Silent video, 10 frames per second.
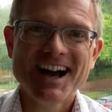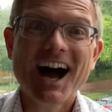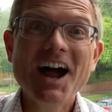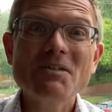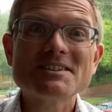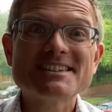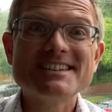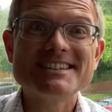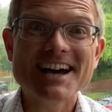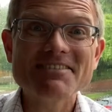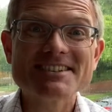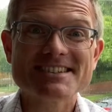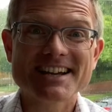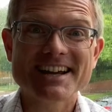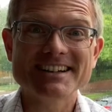I was
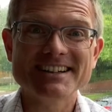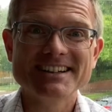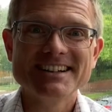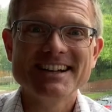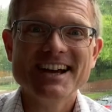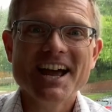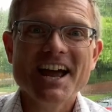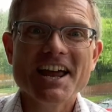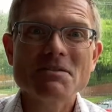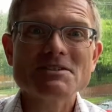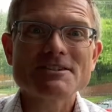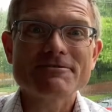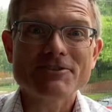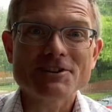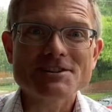devastated. It was the
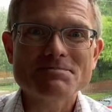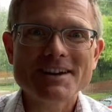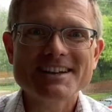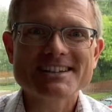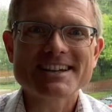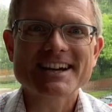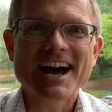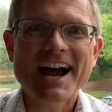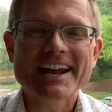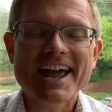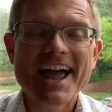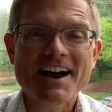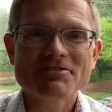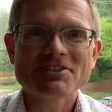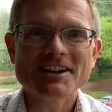first speeding ticket I had
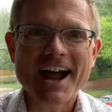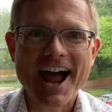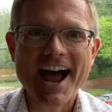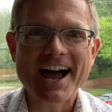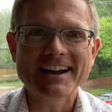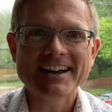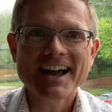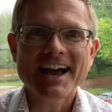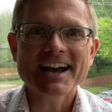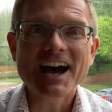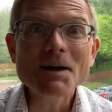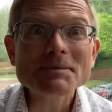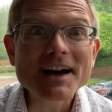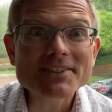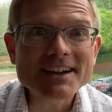ever had, and I'm
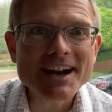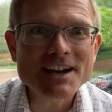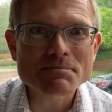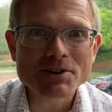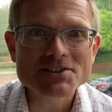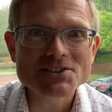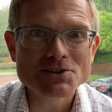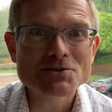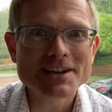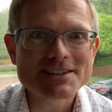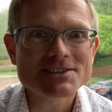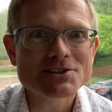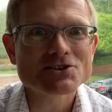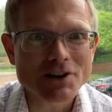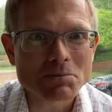not the kind of person who gets in
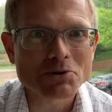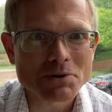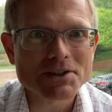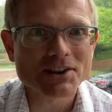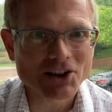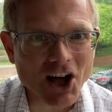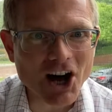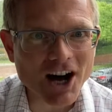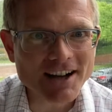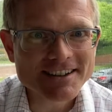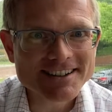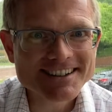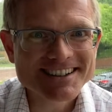trouble with the law.